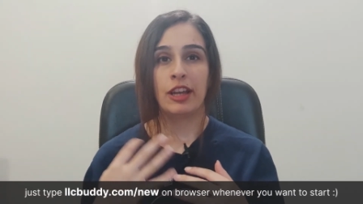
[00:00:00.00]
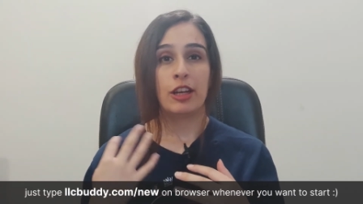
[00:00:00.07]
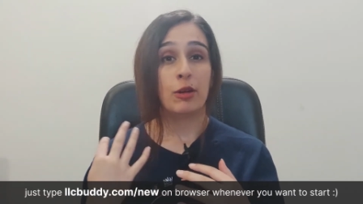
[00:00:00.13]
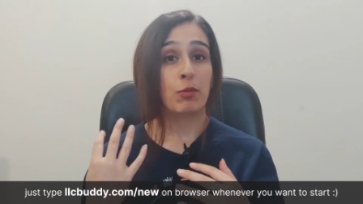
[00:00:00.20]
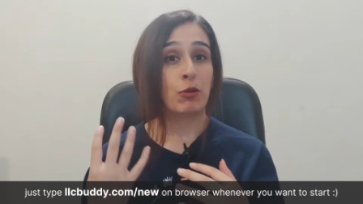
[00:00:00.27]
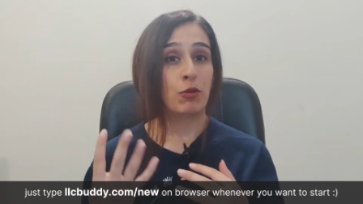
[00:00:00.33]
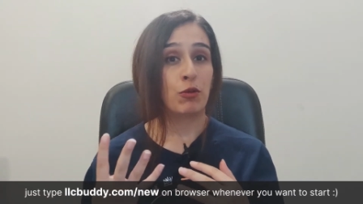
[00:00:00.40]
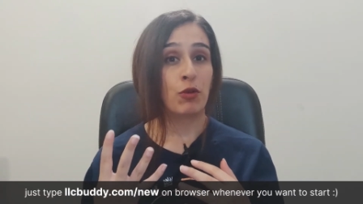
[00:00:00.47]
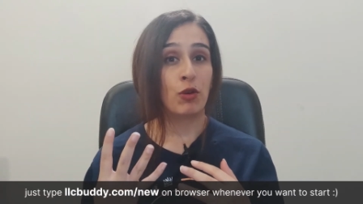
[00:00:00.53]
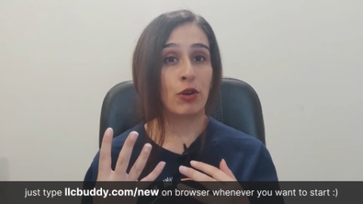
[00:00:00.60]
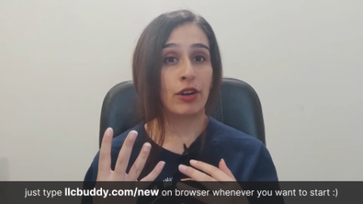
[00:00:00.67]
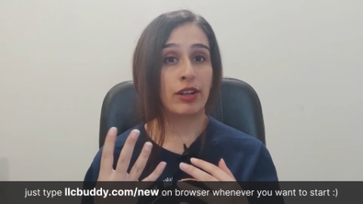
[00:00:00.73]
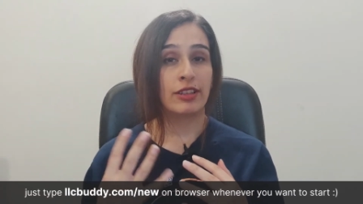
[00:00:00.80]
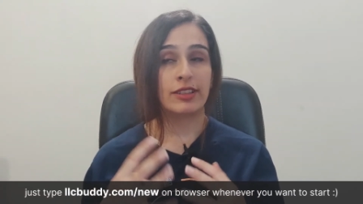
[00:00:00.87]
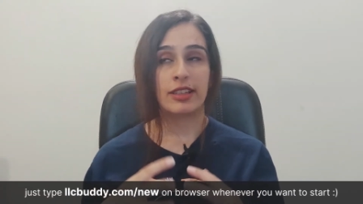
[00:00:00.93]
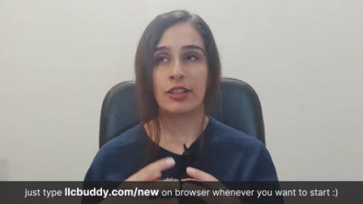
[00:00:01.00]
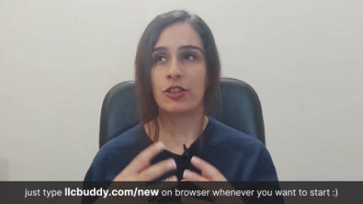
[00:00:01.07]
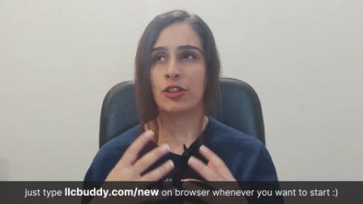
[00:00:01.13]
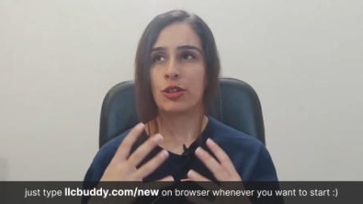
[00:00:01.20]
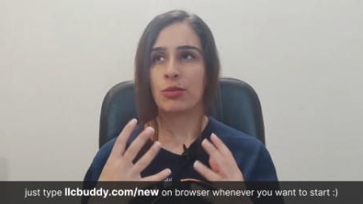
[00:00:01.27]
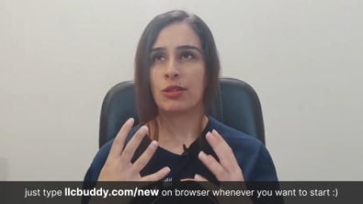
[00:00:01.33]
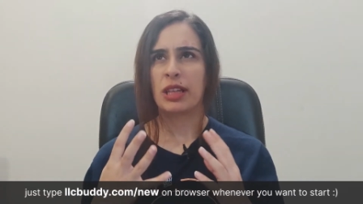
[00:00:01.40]
Number four is that
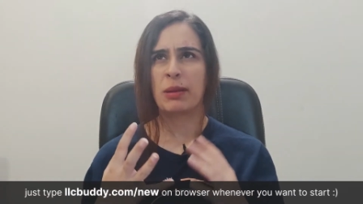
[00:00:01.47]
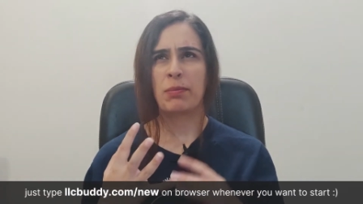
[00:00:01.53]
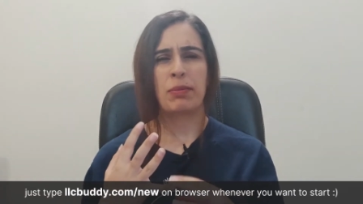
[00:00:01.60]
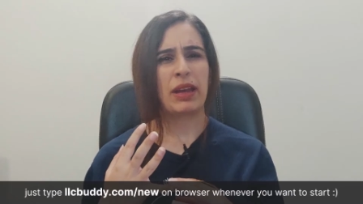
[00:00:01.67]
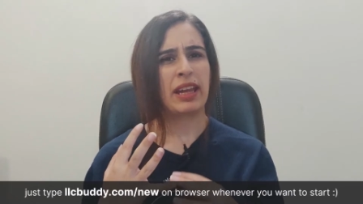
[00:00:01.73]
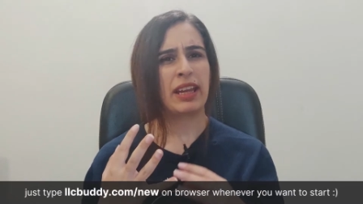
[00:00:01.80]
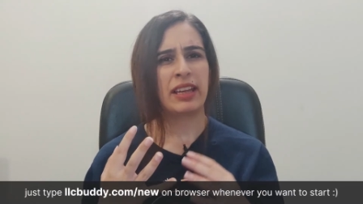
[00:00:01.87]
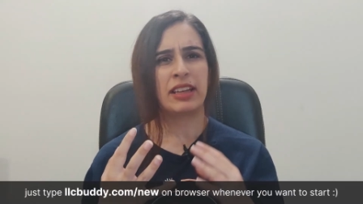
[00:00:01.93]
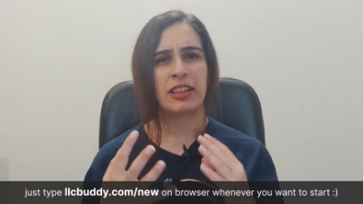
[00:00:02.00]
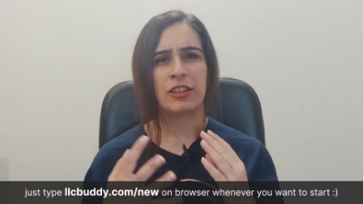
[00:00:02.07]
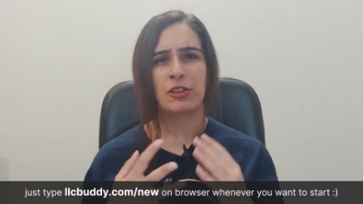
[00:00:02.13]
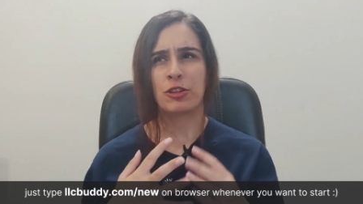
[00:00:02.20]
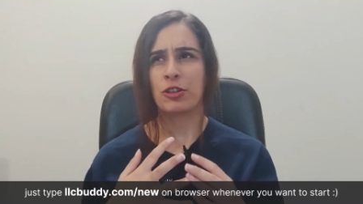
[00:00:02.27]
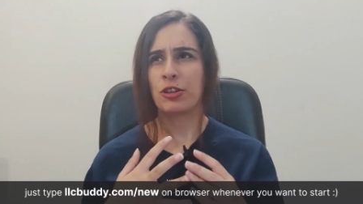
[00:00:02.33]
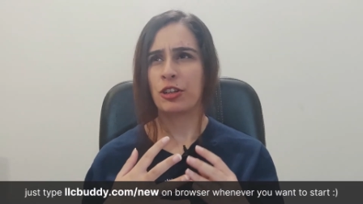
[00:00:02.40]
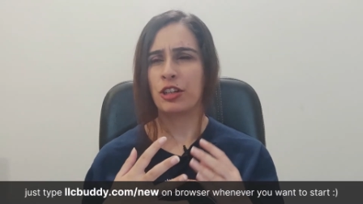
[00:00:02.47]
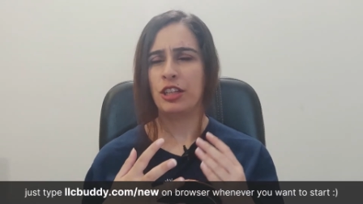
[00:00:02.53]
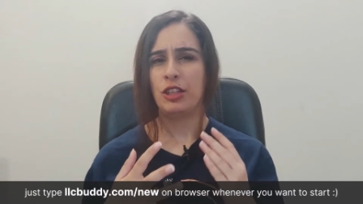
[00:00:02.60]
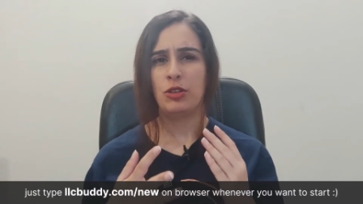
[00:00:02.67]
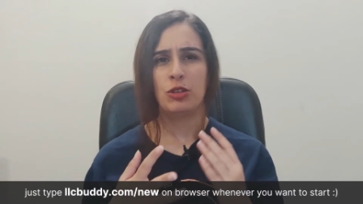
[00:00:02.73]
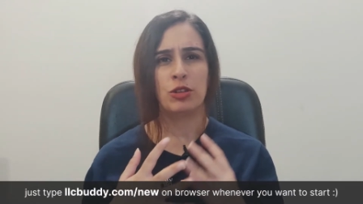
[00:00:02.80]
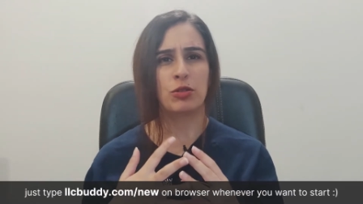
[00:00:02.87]
terms like bank,
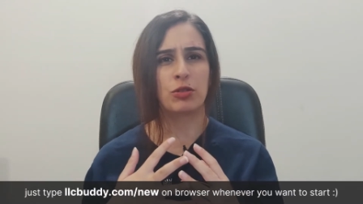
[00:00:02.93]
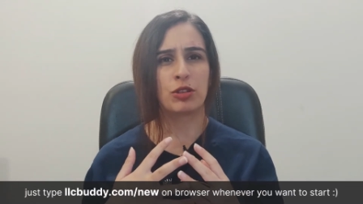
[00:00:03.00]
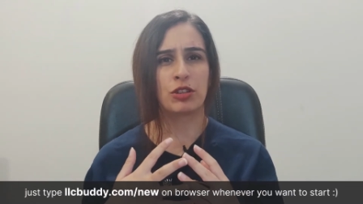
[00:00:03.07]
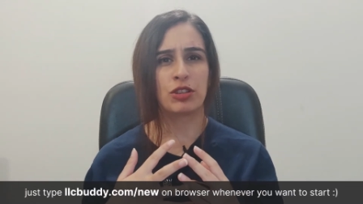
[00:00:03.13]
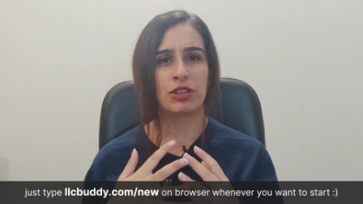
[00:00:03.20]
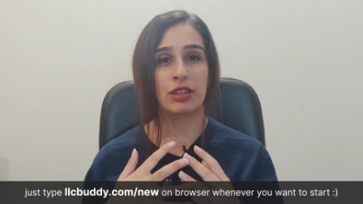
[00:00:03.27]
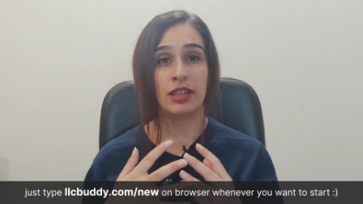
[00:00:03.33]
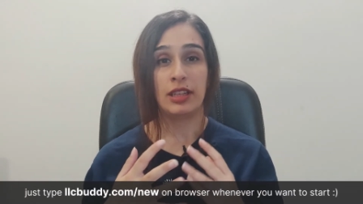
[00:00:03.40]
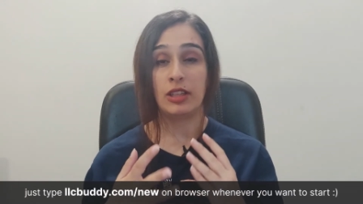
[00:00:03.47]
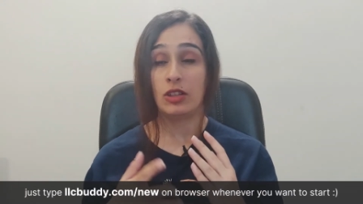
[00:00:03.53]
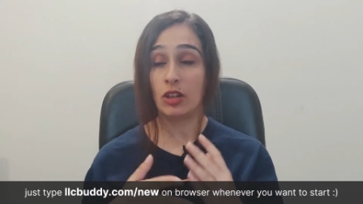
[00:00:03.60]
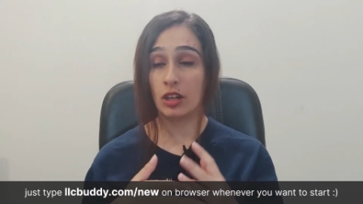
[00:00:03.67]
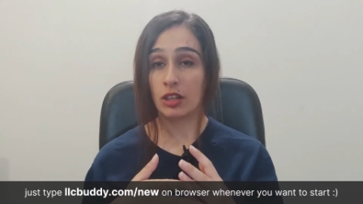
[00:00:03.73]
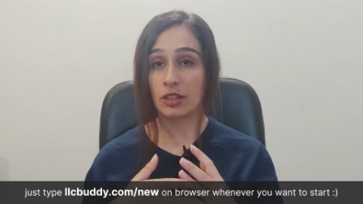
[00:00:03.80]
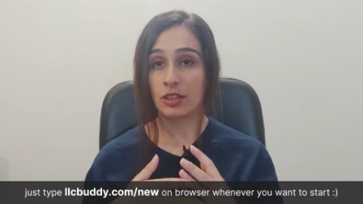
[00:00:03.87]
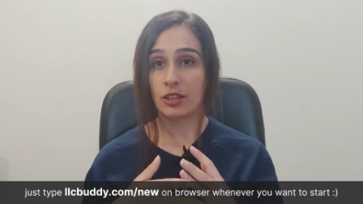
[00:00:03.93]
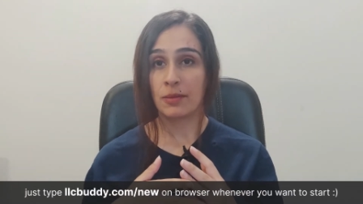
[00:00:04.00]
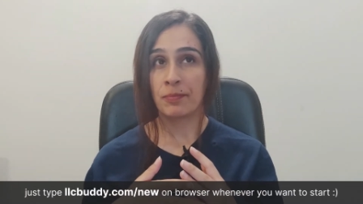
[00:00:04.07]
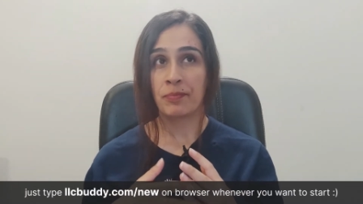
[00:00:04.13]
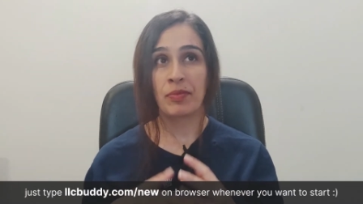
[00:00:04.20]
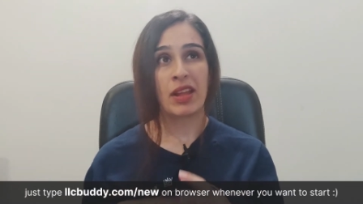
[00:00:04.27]
attorney, university, doctor,